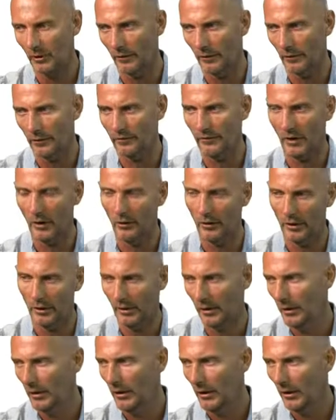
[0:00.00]
There's
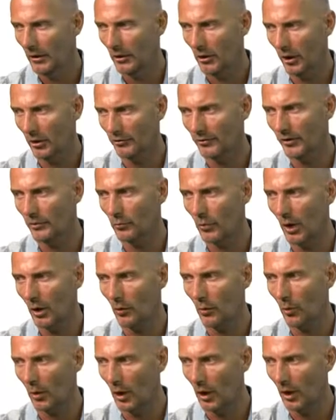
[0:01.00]
our concrete
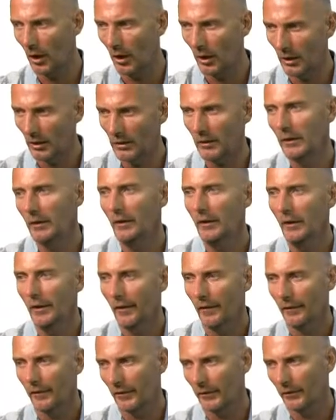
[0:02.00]
walk wall,
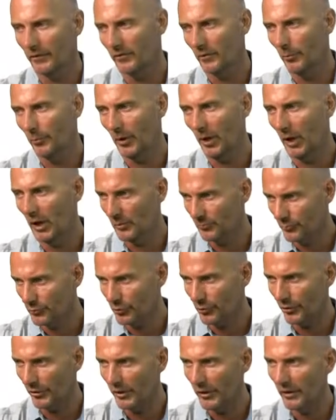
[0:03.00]
there's the palm
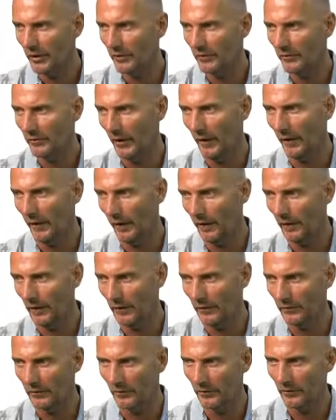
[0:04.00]
trees, and then
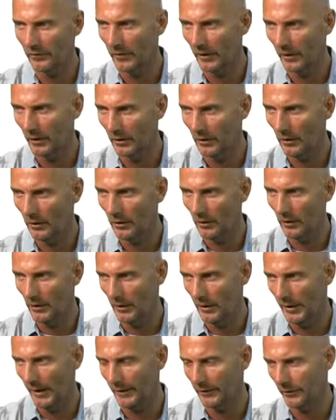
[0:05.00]
there's a single
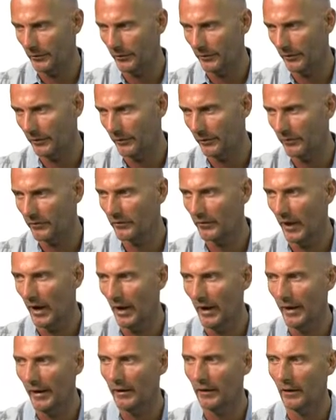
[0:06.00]
letter
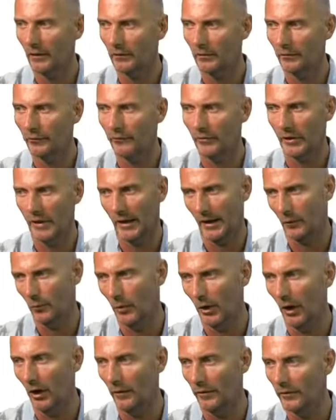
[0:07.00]
sign, right. and you feel like,
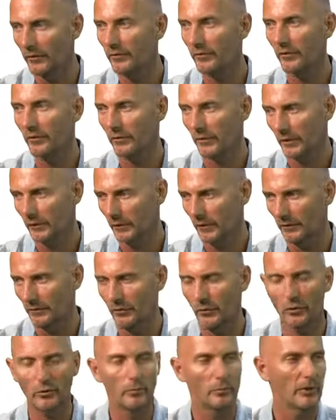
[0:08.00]
wow, this is it. This
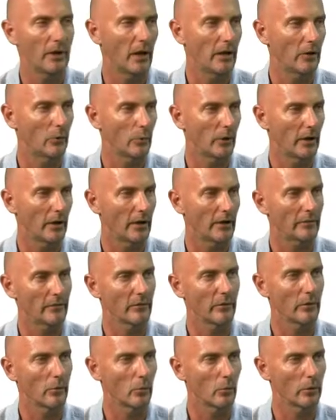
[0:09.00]
couldn't be anywhere else
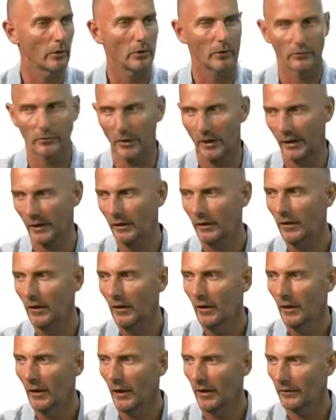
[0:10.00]
in uh -huh. the uh-huh. world, right? Uh
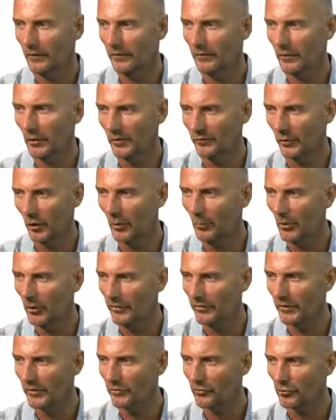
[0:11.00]
-huh. And it's sort of
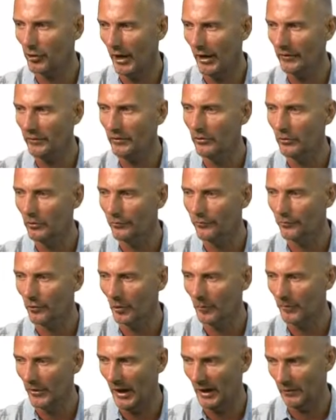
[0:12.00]
almost distracting you
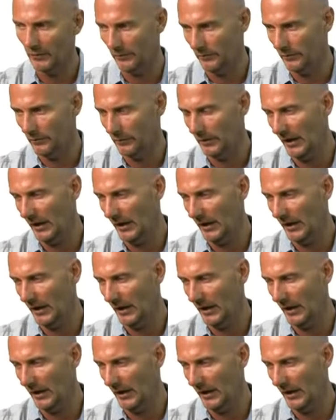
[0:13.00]
from that.